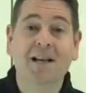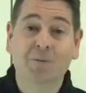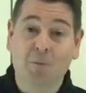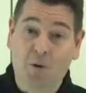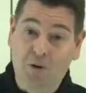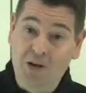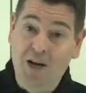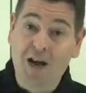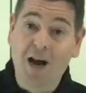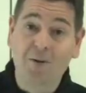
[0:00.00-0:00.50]
it's
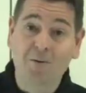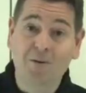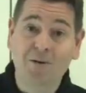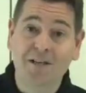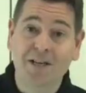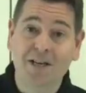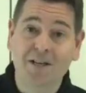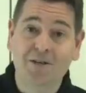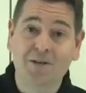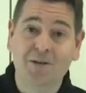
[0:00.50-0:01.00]
what your house
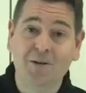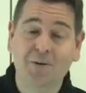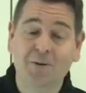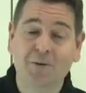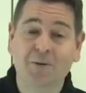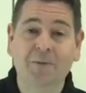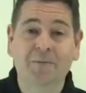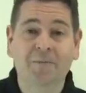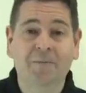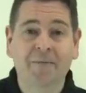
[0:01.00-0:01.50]
needs
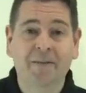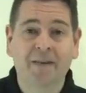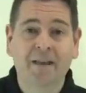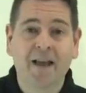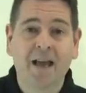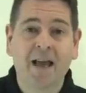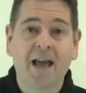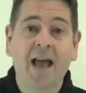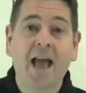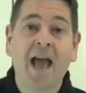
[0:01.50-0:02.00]
too.
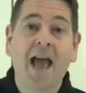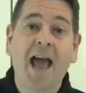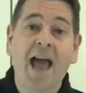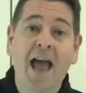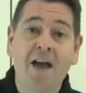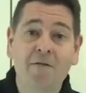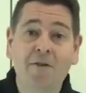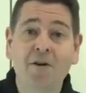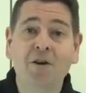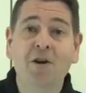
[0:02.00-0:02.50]

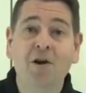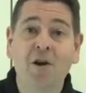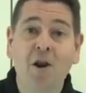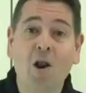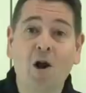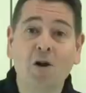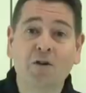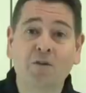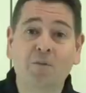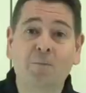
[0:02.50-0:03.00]
Every year
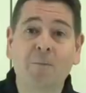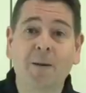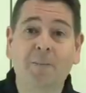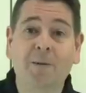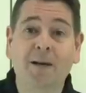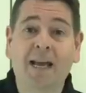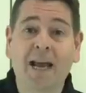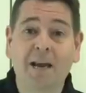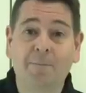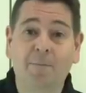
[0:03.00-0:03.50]
lots of
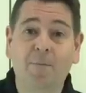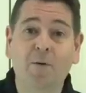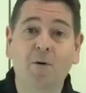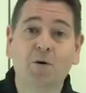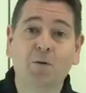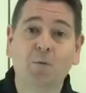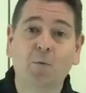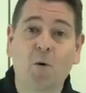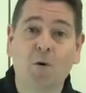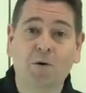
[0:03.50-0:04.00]
people get
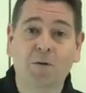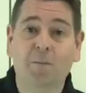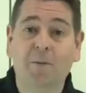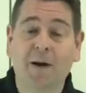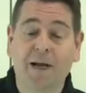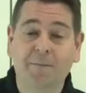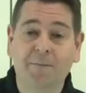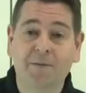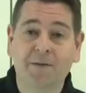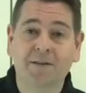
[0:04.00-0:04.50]
burst water
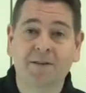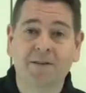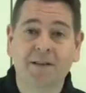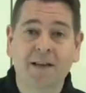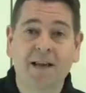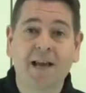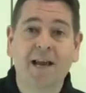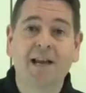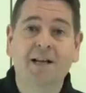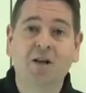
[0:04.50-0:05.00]
pipes.
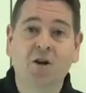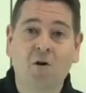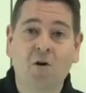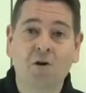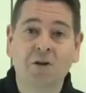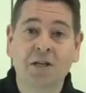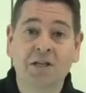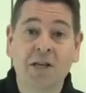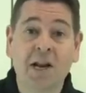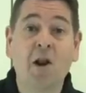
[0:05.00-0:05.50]
It
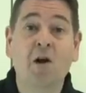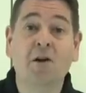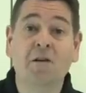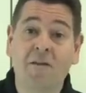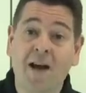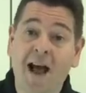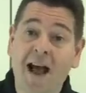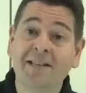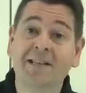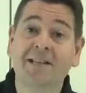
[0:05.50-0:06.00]
causes a lot of
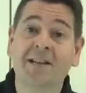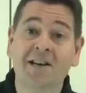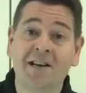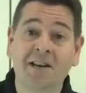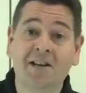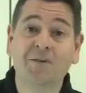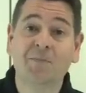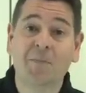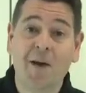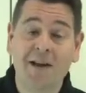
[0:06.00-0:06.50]
hassle and
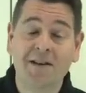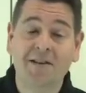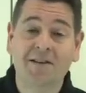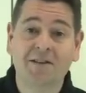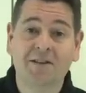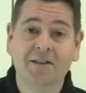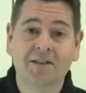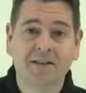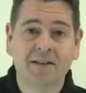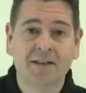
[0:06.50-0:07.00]

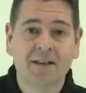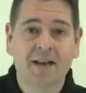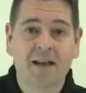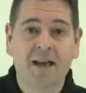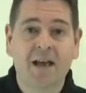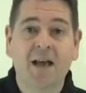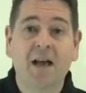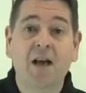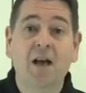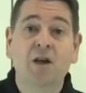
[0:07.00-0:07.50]
expense.
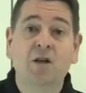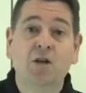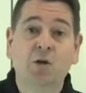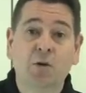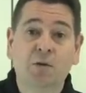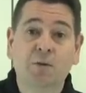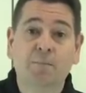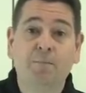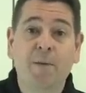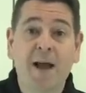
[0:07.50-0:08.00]
So
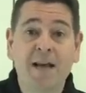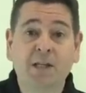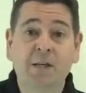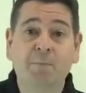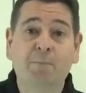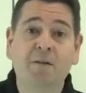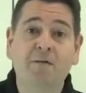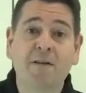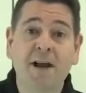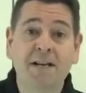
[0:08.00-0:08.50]
it's best to
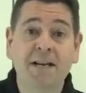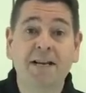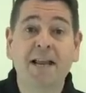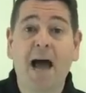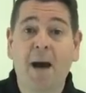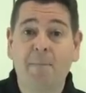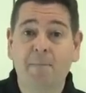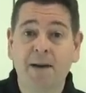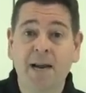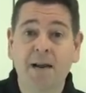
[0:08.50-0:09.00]
prevent it
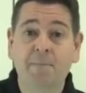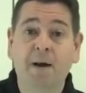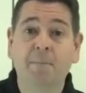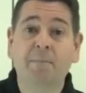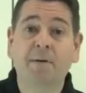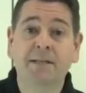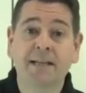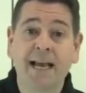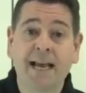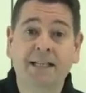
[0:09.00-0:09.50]
happening by
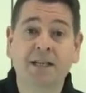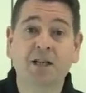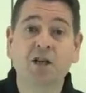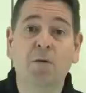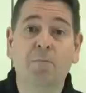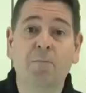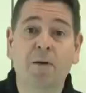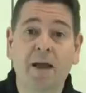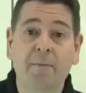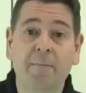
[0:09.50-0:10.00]
protecting
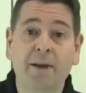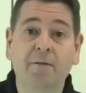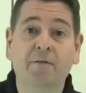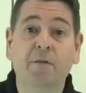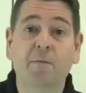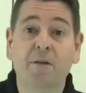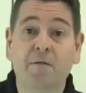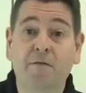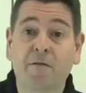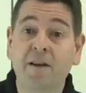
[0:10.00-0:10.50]
your plumbing
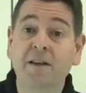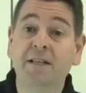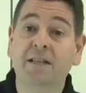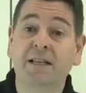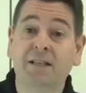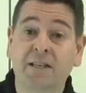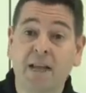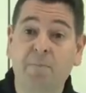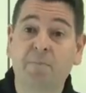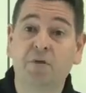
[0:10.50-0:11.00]
from the
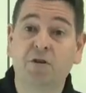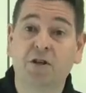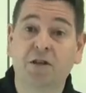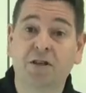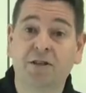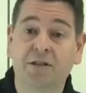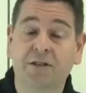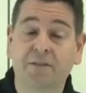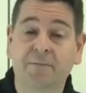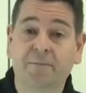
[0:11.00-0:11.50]
freezing
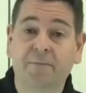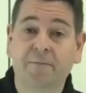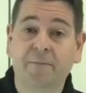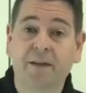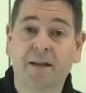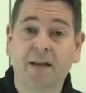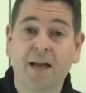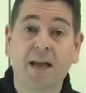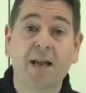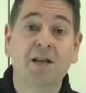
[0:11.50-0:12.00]
temperatures.
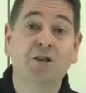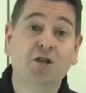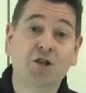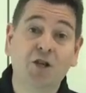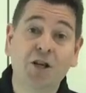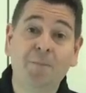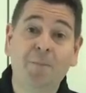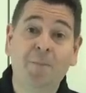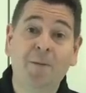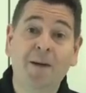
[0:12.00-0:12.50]
It's
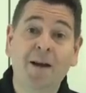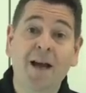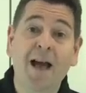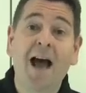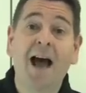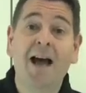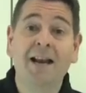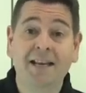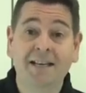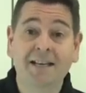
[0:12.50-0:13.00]
cheap
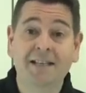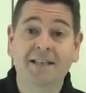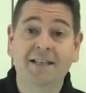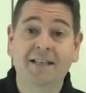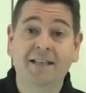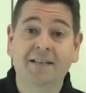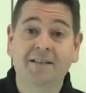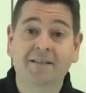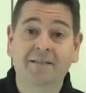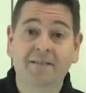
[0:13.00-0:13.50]
and
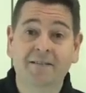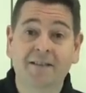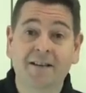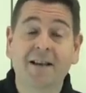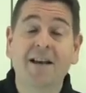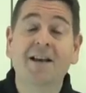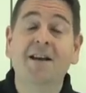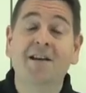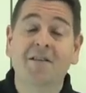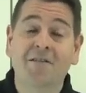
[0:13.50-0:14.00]
easy.
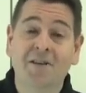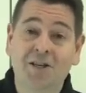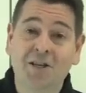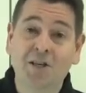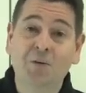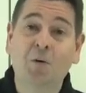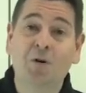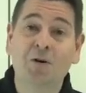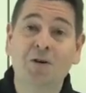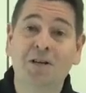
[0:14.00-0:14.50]
This
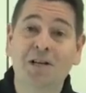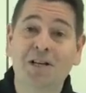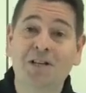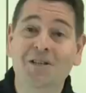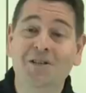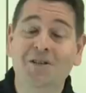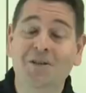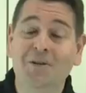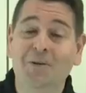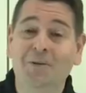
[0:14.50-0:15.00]
is what you need
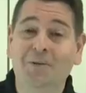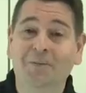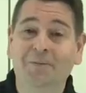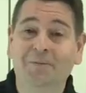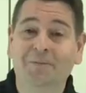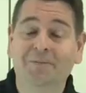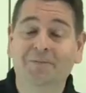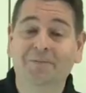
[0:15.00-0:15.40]
to do.